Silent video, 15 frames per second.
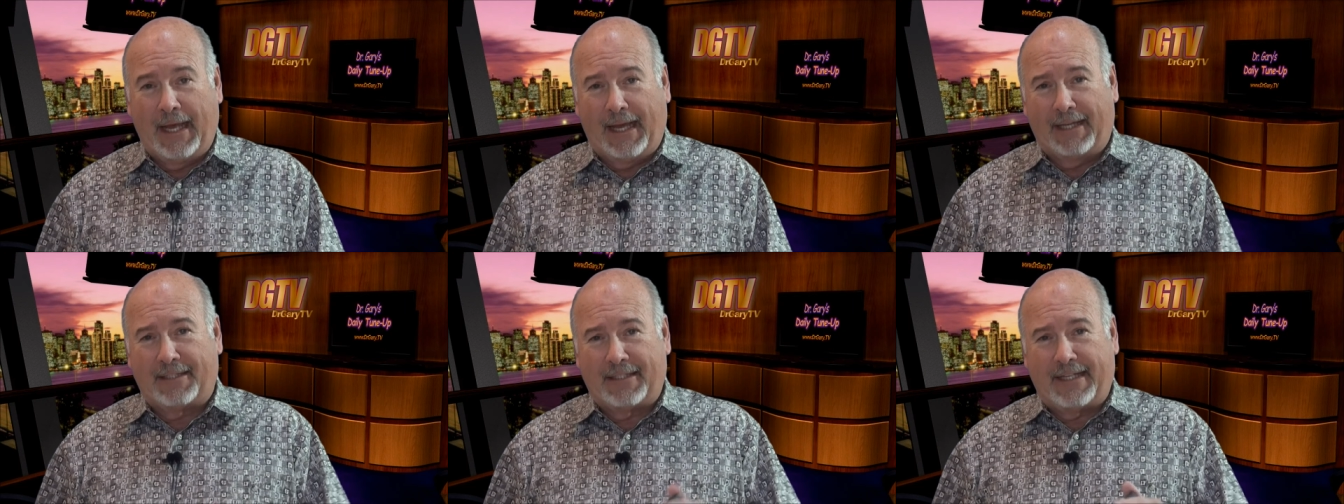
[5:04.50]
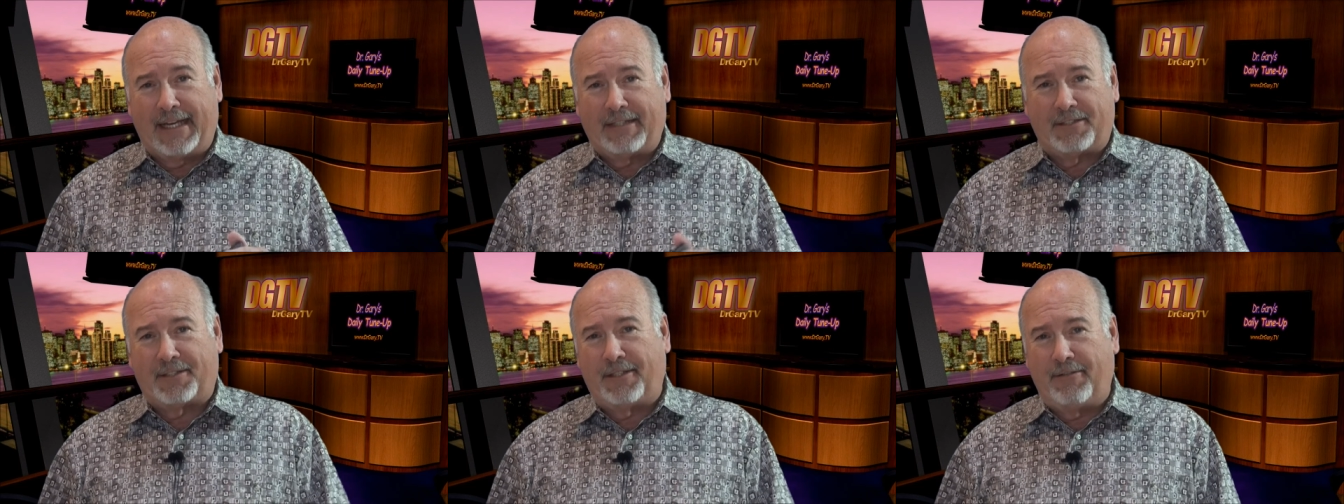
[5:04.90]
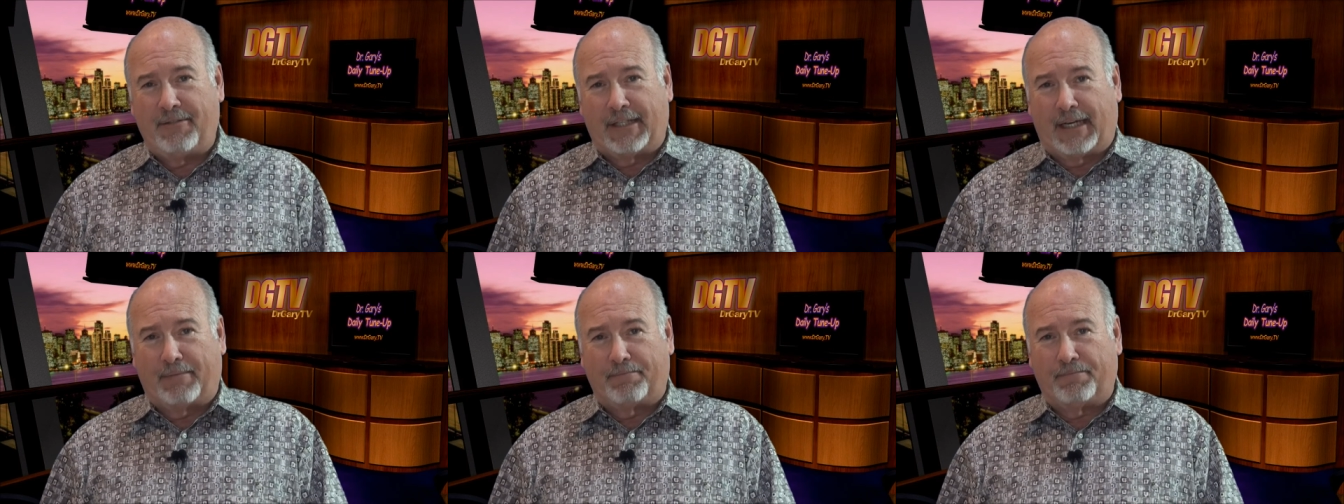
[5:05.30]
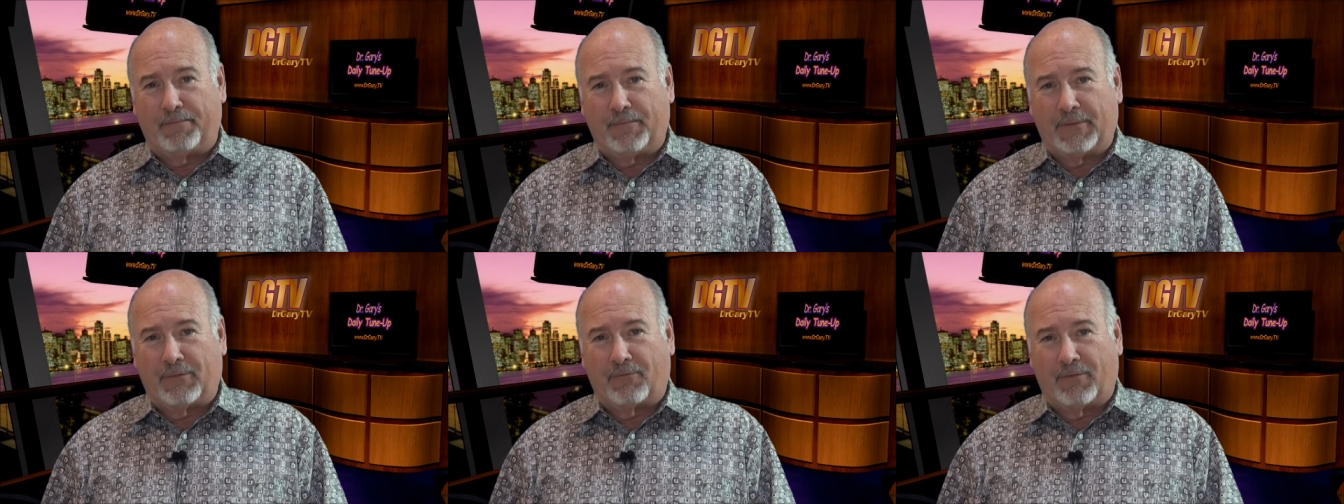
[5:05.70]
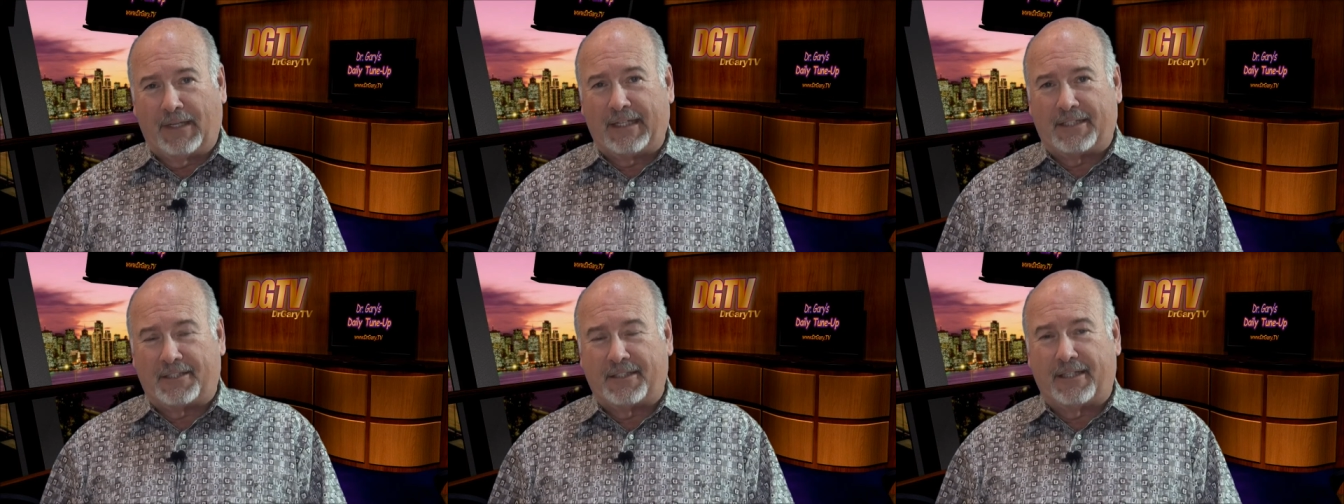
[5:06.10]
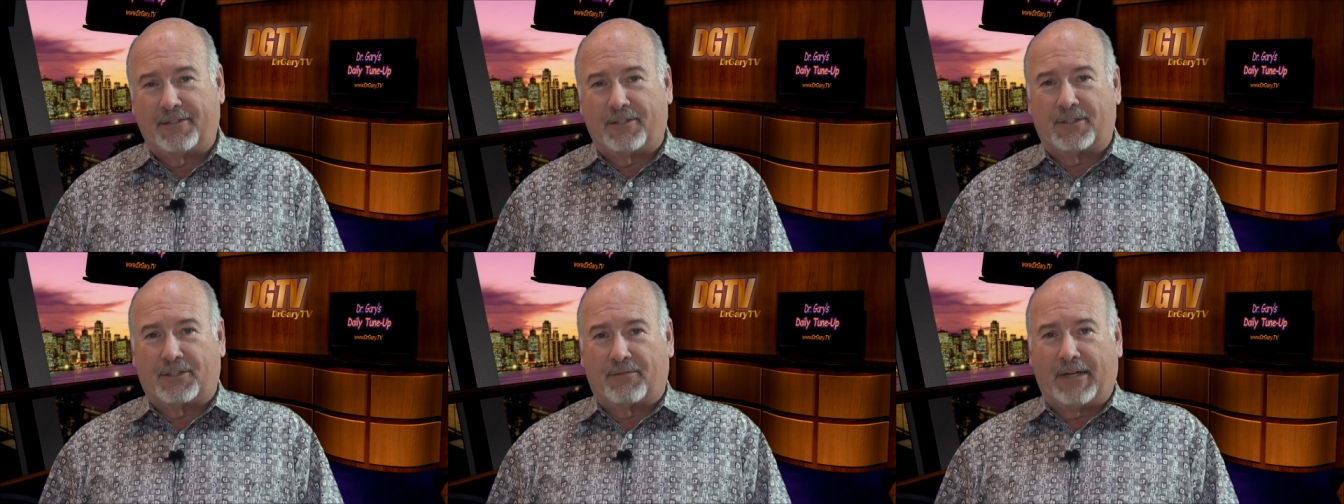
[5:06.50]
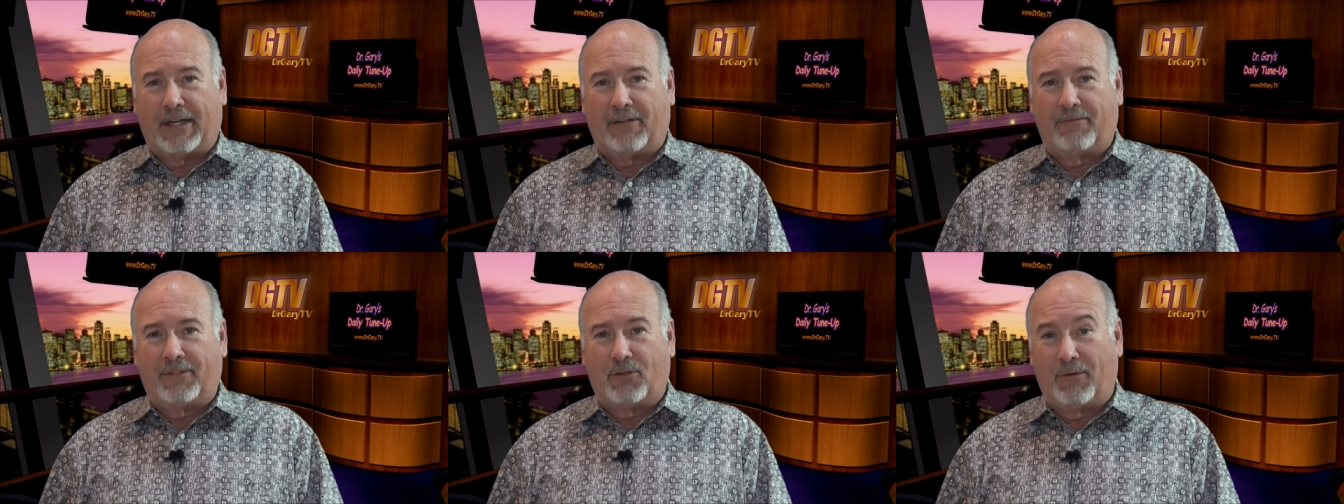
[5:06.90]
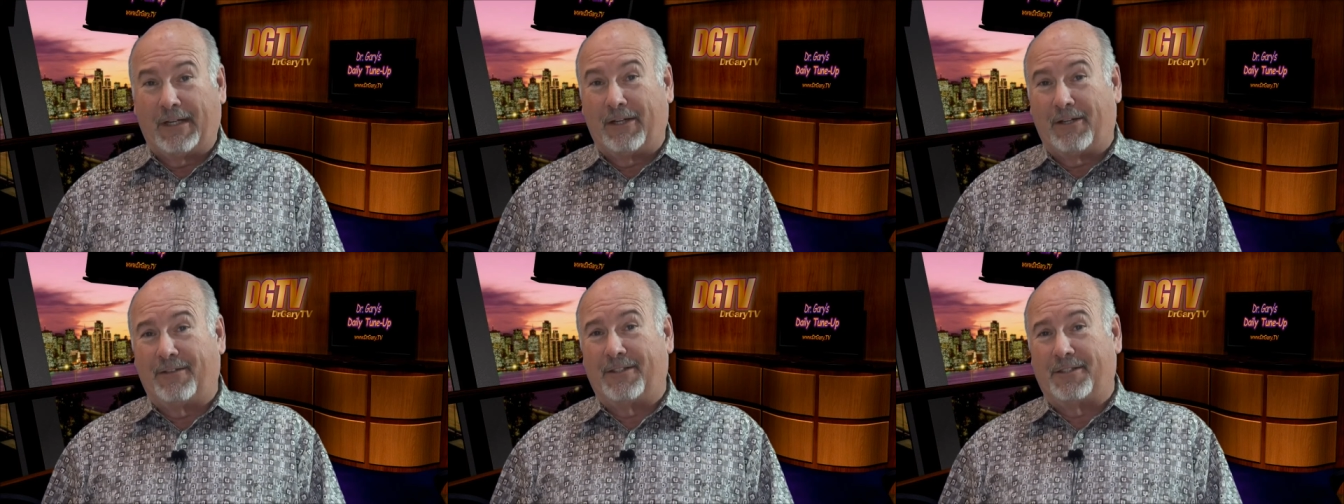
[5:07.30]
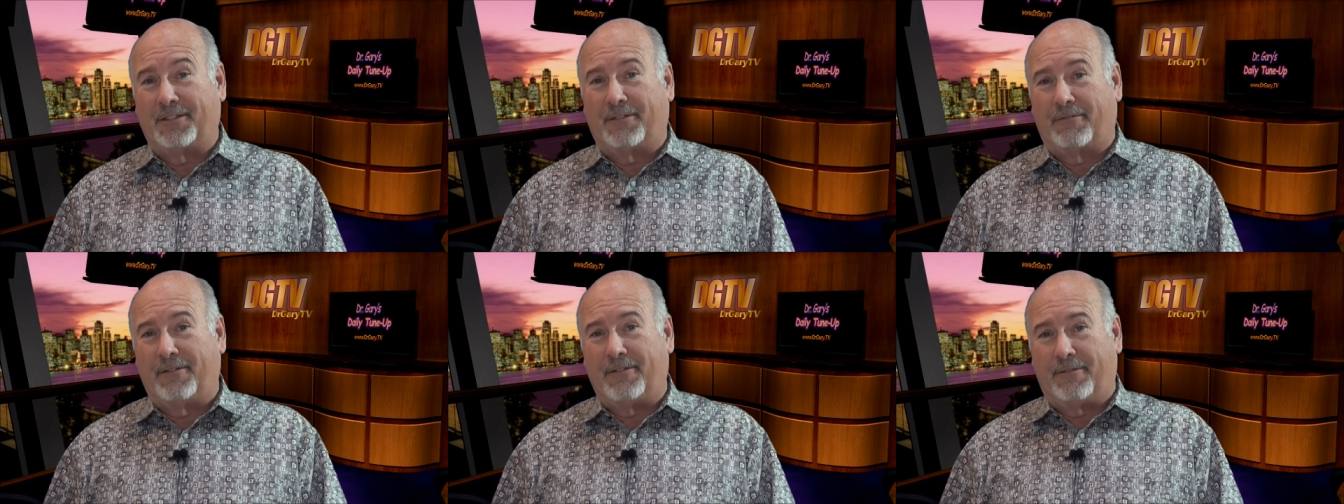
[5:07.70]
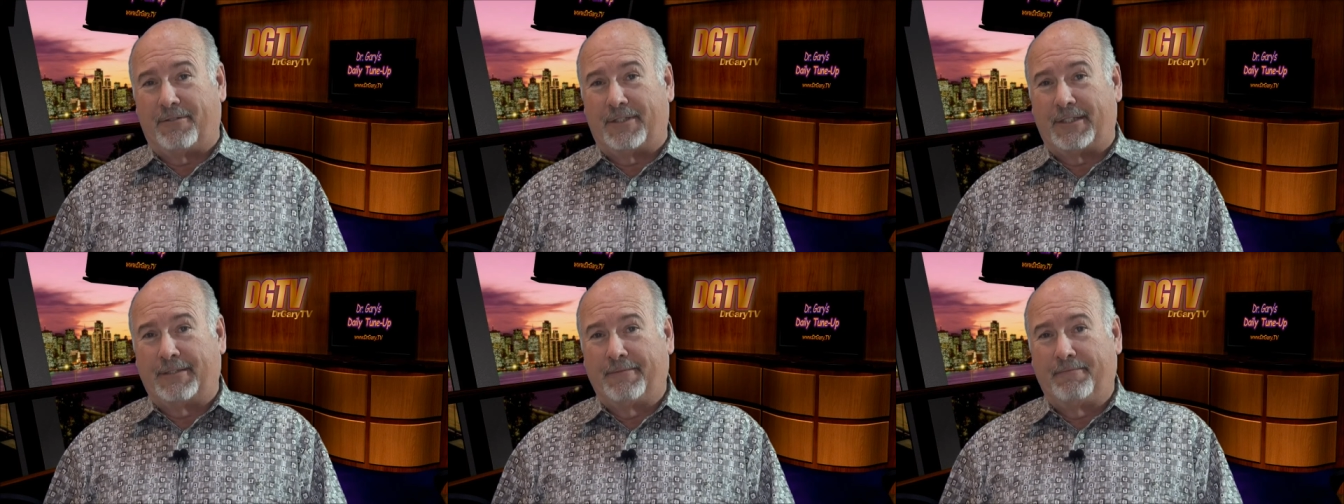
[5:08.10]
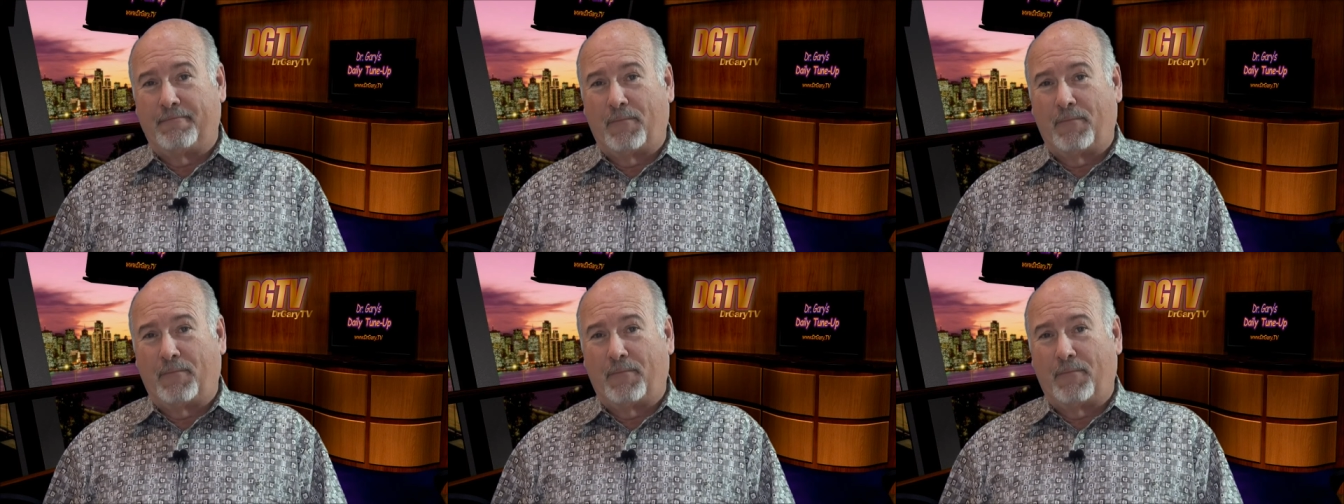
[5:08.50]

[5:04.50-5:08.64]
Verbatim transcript: and today's tune-up really centers around going on this cruise.